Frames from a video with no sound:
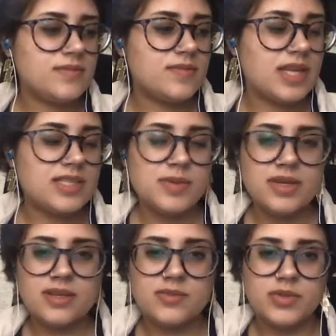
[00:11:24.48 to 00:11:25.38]
That's
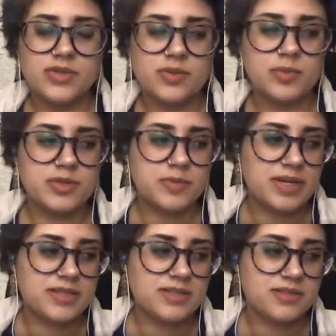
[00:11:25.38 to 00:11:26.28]
because we took
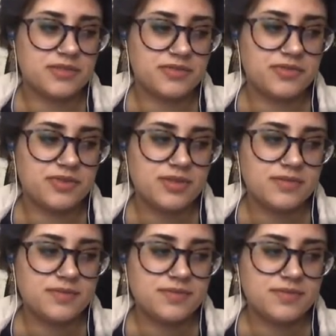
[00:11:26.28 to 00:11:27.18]
perspective
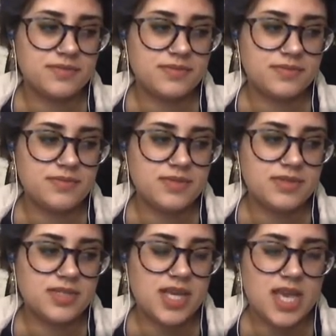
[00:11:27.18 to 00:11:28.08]

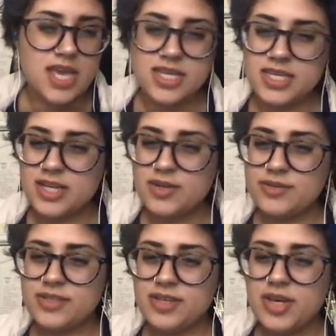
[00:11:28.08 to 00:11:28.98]
10
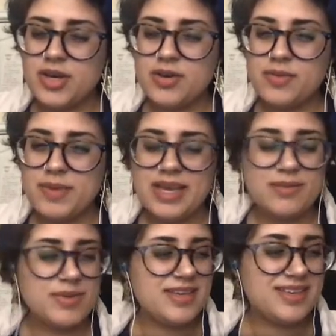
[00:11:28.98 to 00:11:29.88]
years ago,
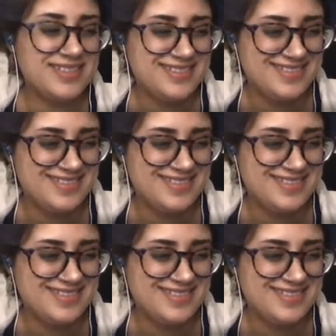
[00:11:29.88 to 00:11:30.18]
maybe?